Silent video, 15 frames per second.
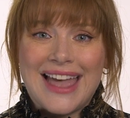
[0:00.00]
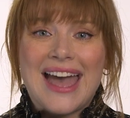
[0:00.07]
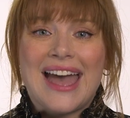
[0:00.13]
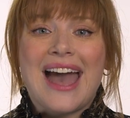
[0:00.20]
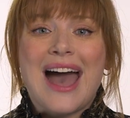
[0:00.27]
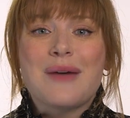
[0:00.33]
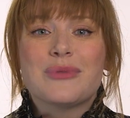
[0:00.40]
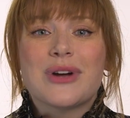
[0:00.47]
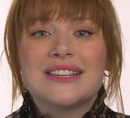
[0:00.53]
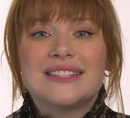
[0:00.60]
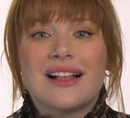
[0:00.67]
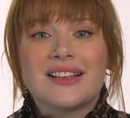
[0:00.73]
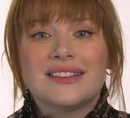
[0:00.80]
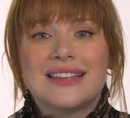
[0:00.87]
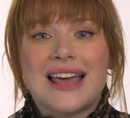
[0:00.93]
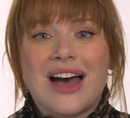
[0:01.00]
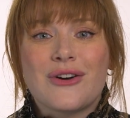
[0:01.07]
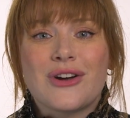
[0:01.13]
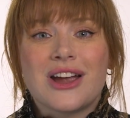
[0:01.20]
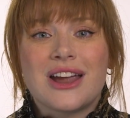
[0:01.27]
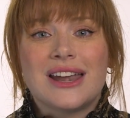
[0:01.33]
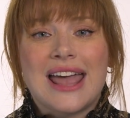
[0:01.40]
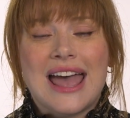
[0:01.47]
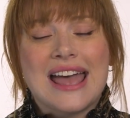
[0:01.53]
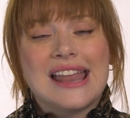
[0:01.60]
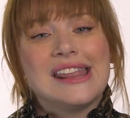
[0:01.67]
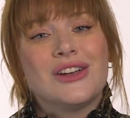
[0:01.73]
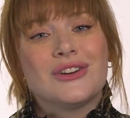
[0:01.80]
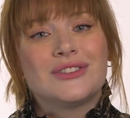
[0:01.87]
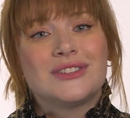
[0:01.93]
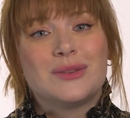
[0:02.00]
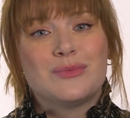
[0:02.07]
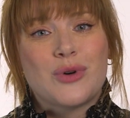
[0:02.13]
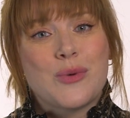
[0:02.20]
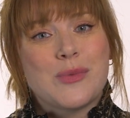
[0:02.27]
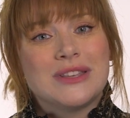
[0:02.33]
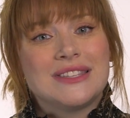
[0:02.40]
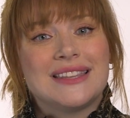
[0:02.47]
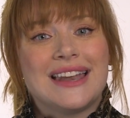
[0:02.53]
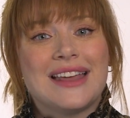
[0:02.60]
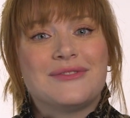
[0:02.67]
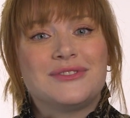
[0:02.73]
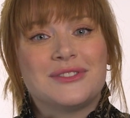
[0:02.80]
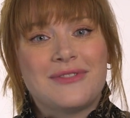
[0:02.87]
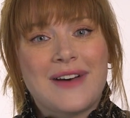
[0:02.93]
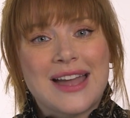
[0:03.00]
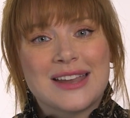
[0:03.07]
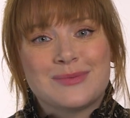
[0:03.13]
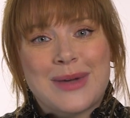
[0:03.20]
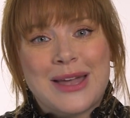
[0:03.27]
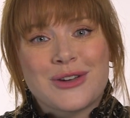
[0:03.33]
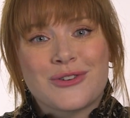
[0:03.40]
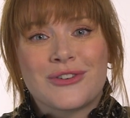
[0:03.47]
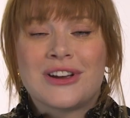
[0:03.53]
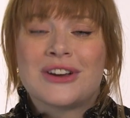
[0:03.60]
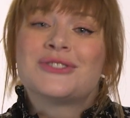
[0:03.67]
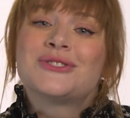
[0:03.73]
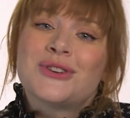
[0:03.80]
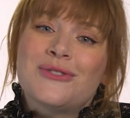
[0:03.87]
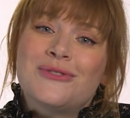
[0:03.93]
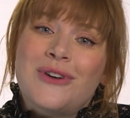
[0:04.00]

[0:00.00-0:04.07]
Hey, I'm Bryce Dallas Howard, and here are some moments that have defined my career so